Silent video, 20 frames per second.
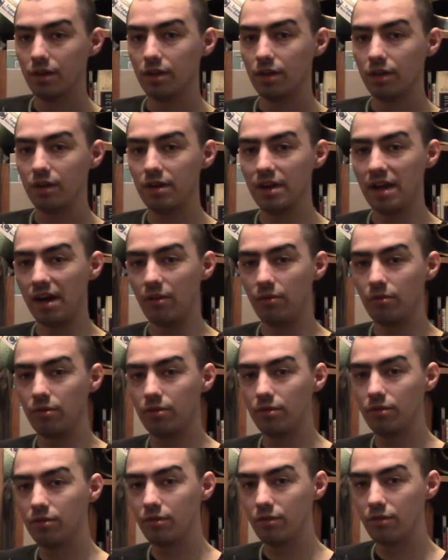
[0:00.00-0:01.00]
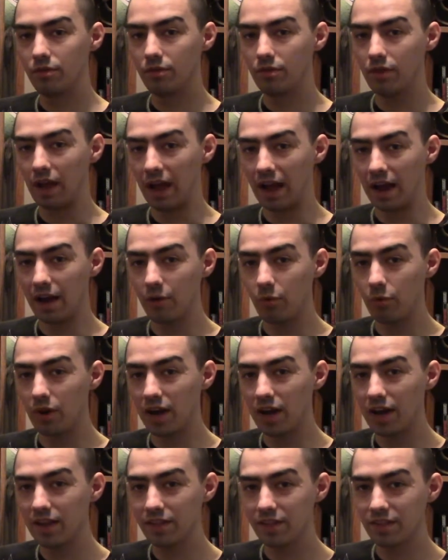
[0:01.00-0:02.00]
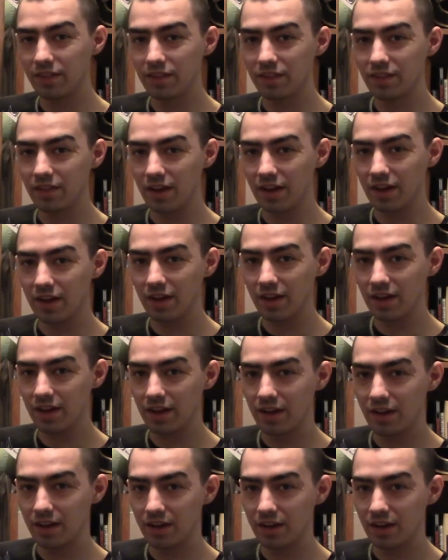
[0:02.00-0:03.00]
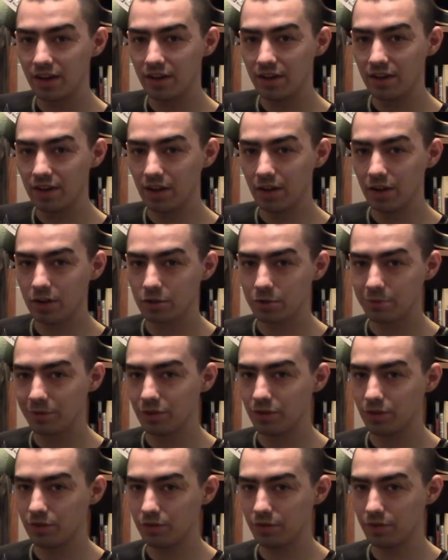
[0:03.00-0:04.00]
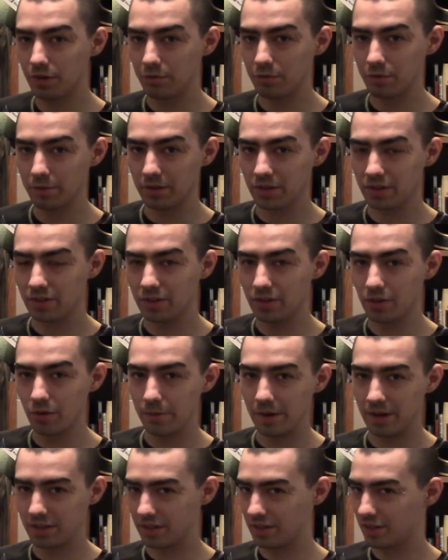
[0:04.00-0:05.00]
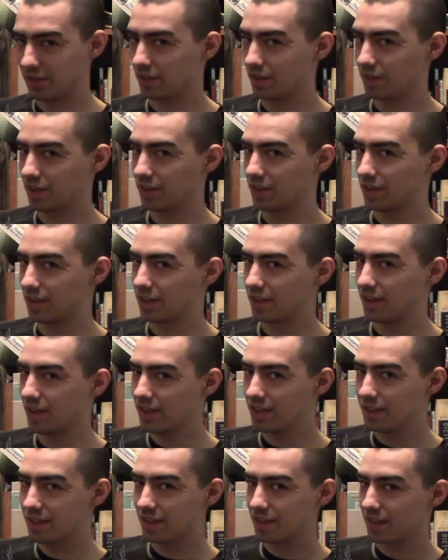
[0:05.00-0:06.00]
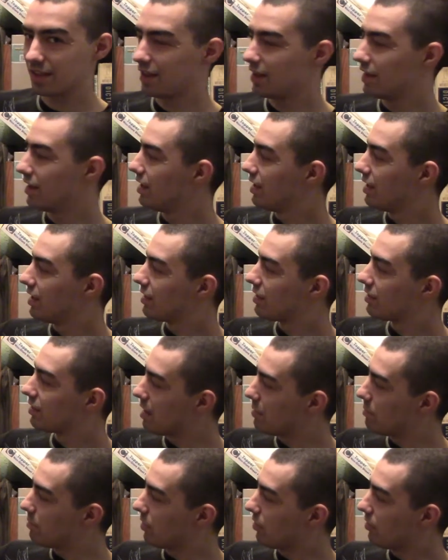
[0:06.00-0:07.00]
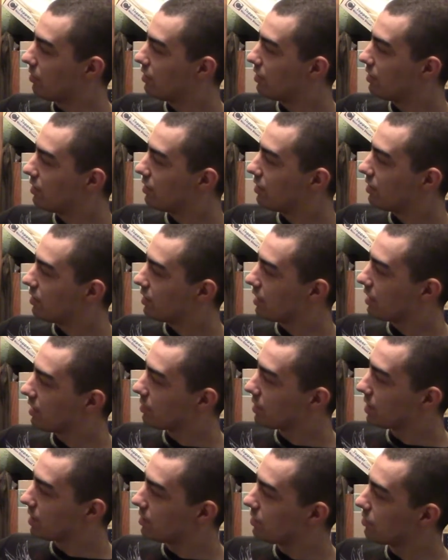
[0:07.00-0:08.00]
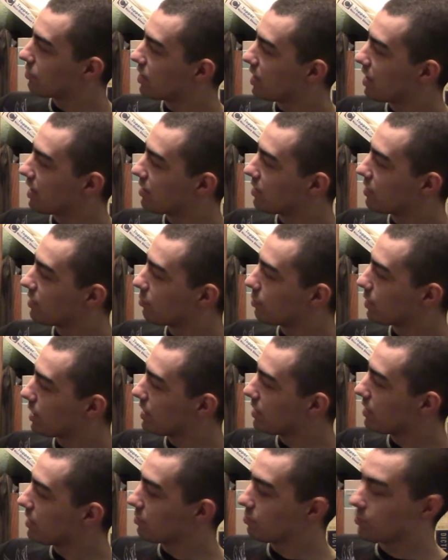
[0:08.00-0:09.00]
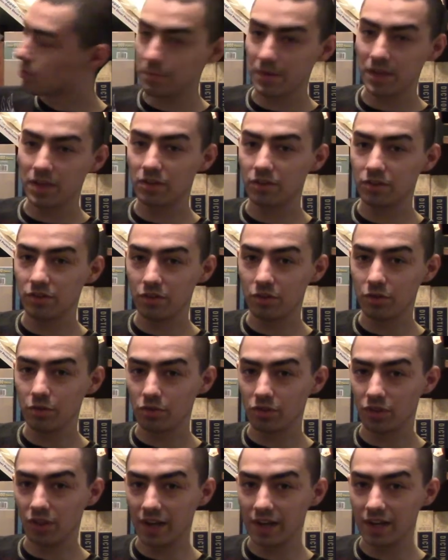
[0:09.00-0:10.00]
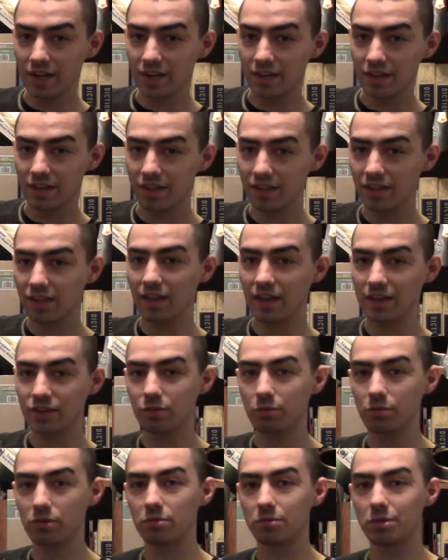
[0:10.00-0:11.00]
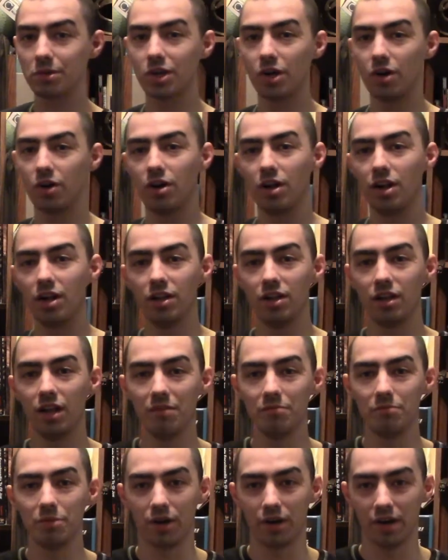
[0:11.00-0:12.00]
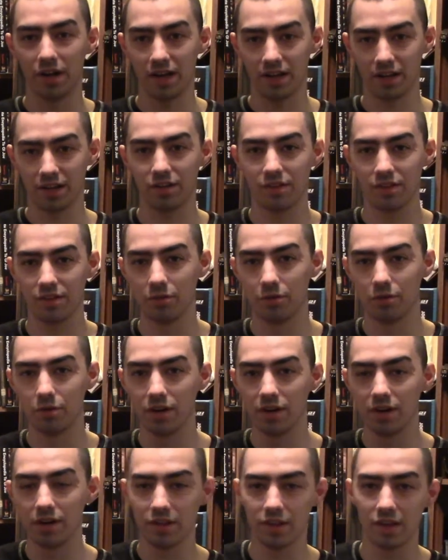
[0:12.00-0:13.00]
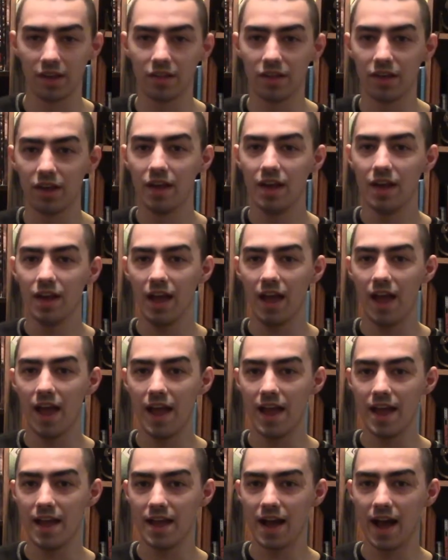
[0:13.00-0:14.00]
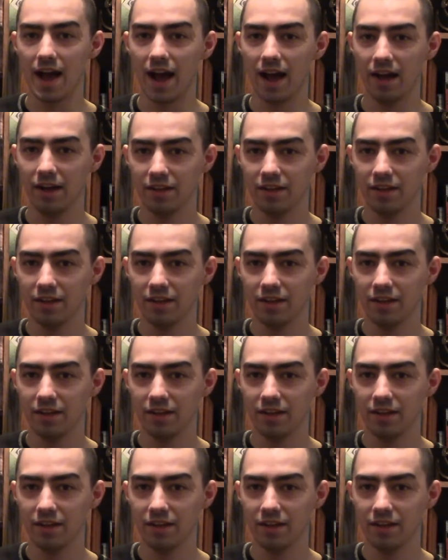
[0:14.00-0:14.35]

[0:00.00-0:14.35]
Now, why is this knowledgeable that we must know about something like this? Simple. As we can understand, the way this would be used like, this is actually what we call a Lombard axe, or in this case, a